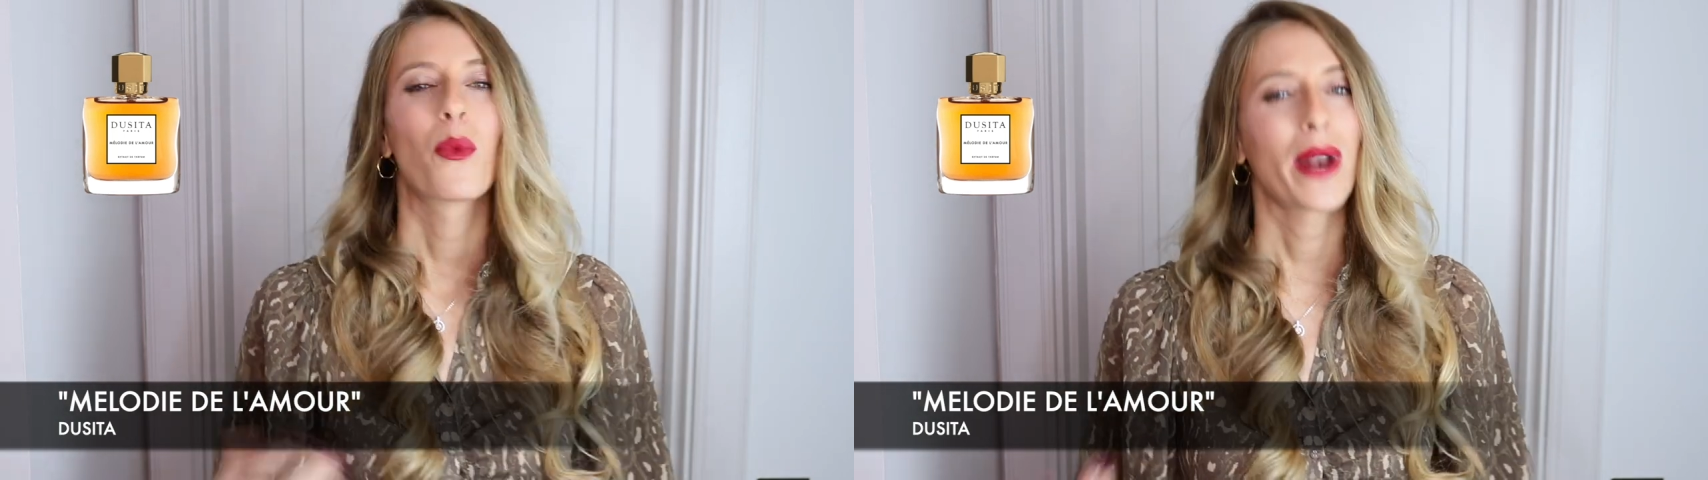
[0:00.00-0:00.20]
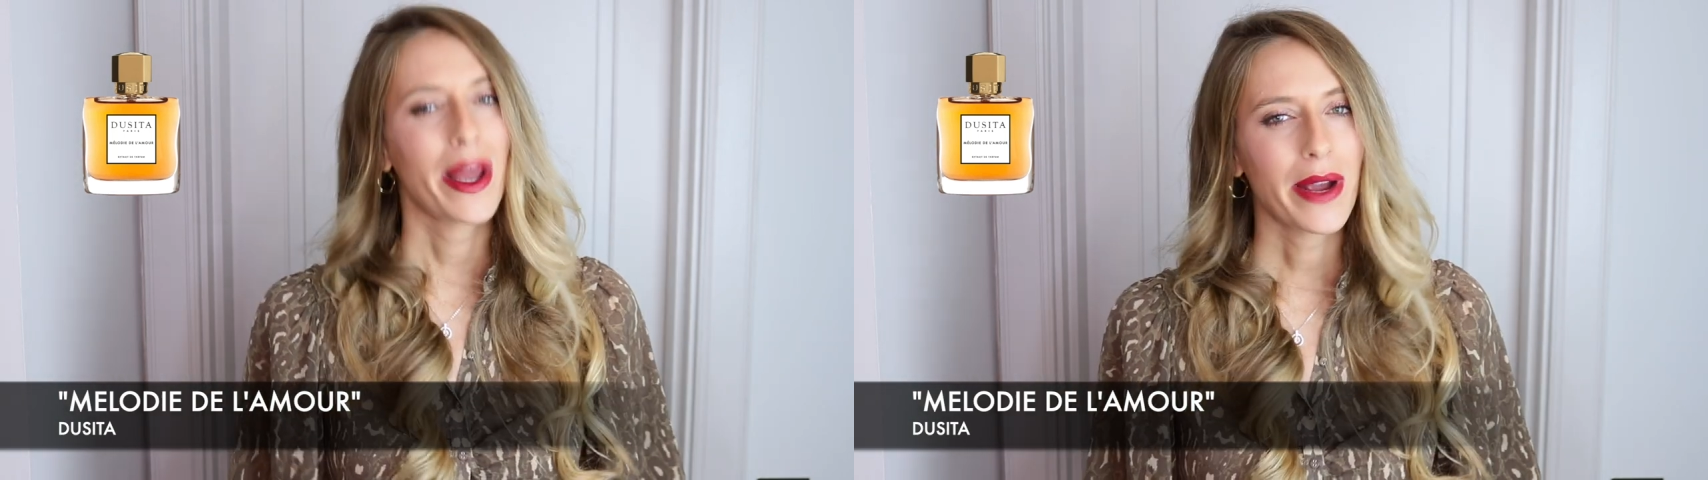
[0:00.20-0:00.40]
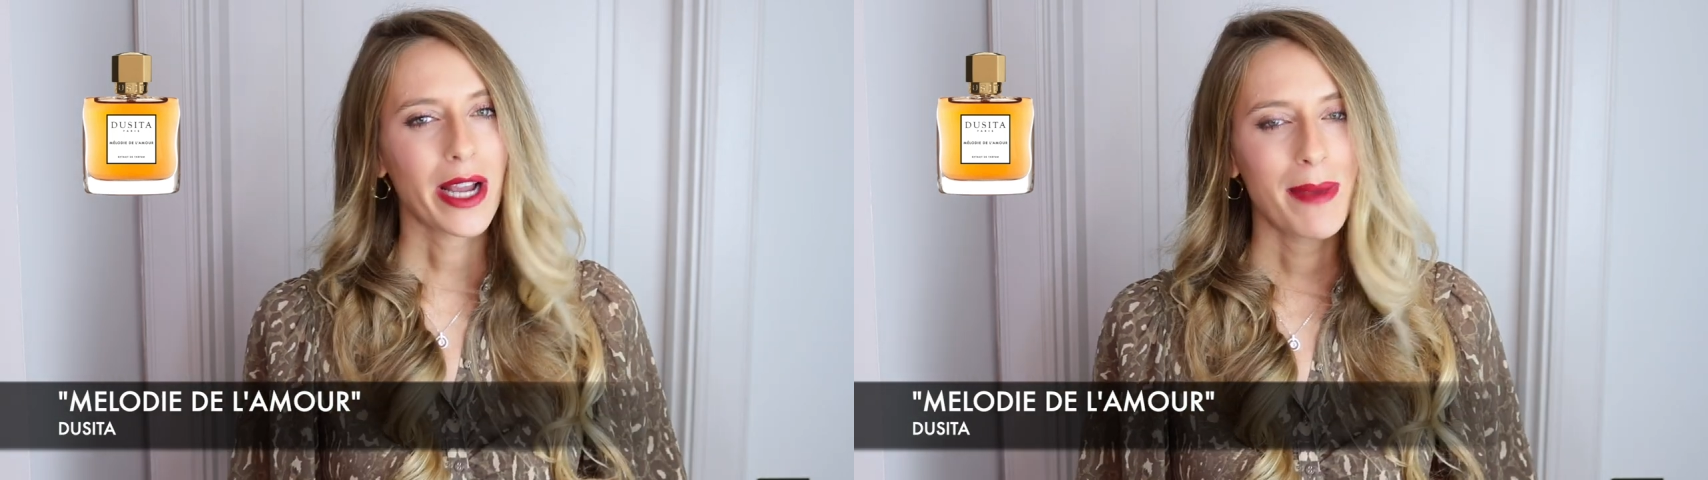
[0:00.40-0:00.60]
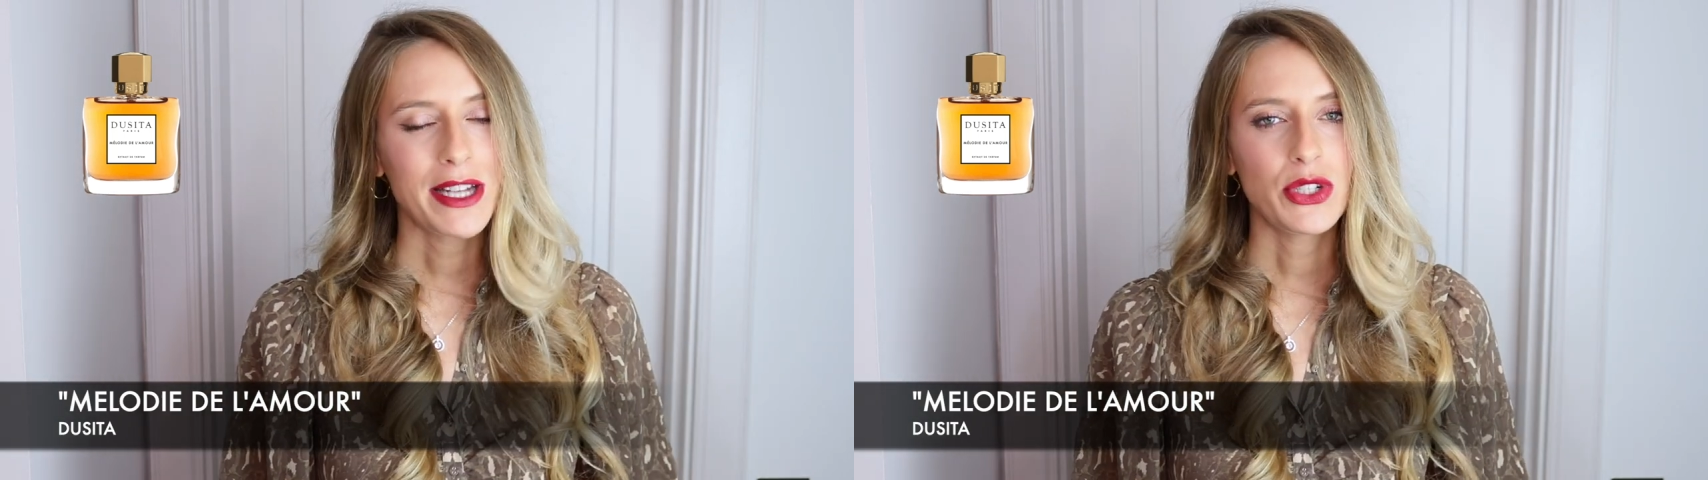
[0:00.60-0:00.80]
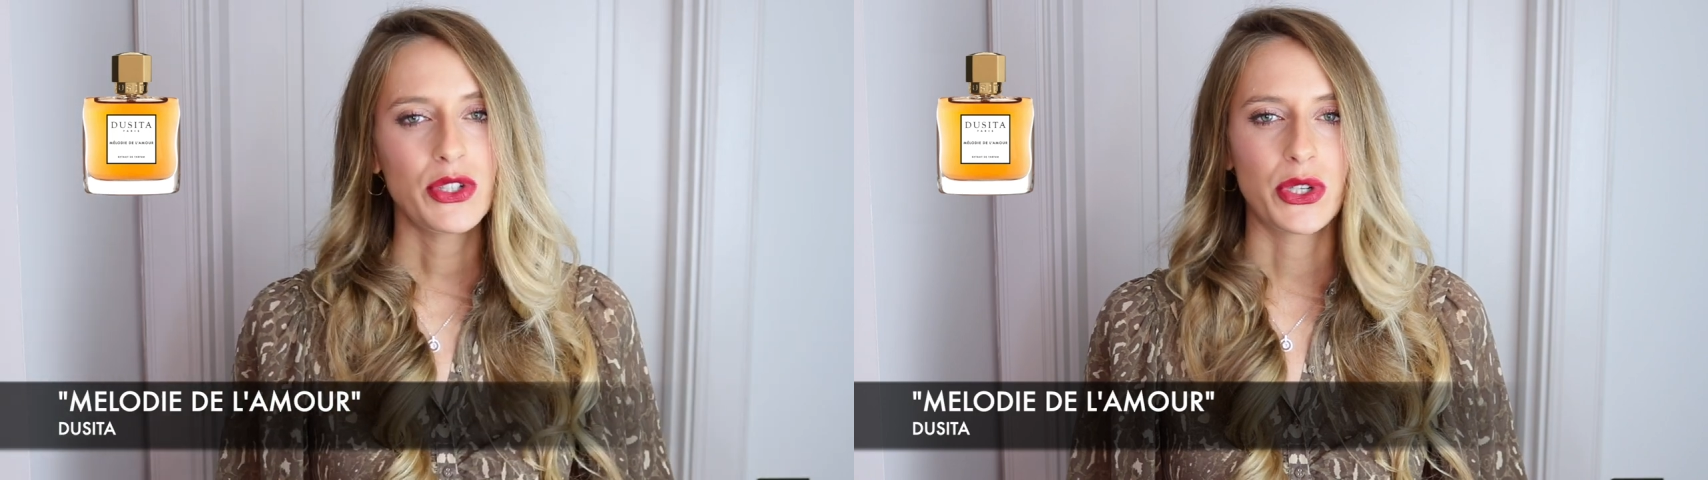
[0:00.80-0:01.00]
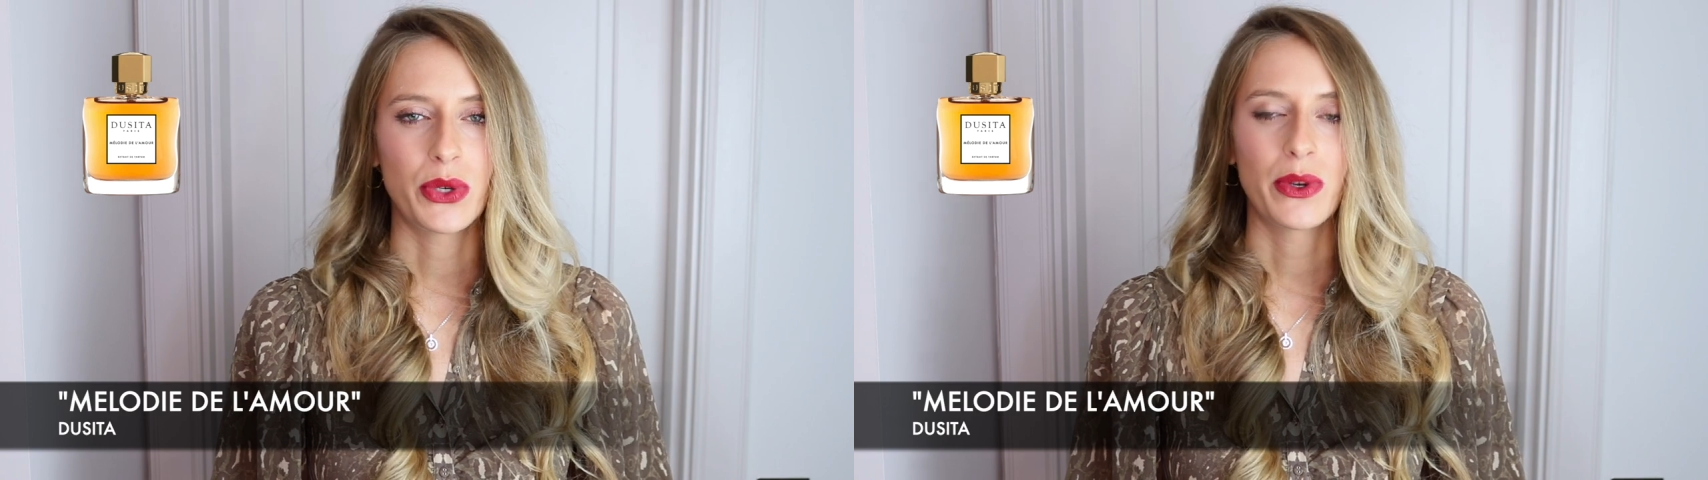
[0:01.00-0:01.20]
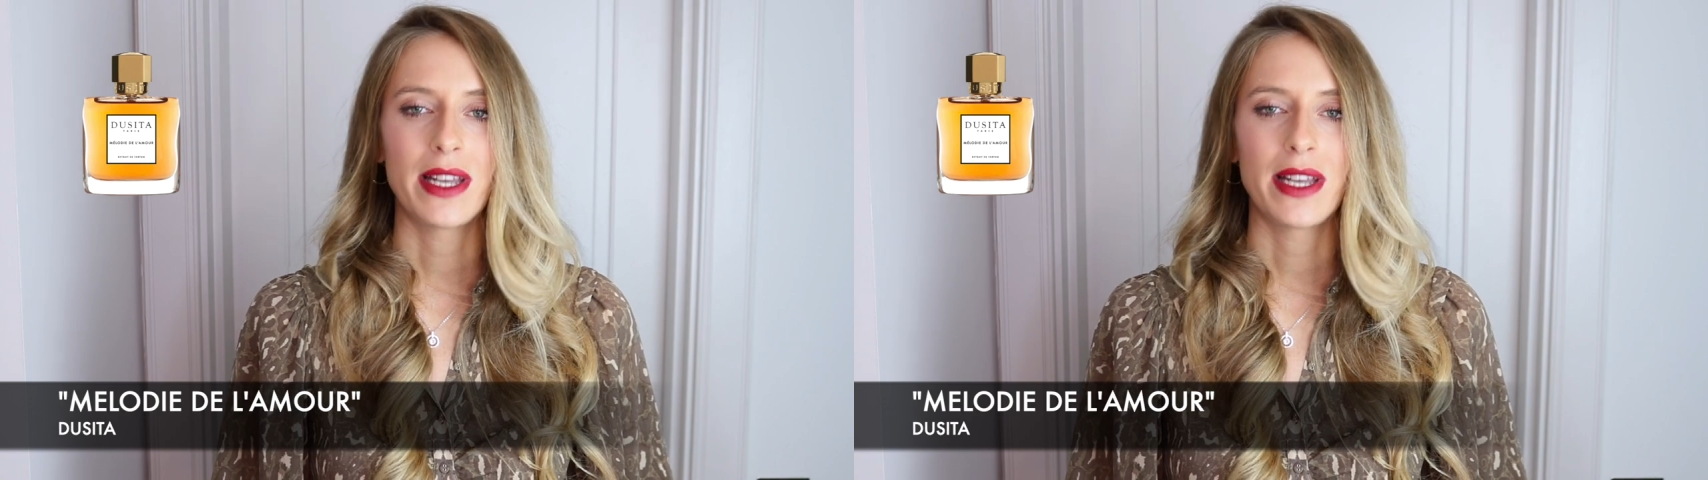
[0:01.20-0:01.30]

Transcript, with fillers: What I recommend you do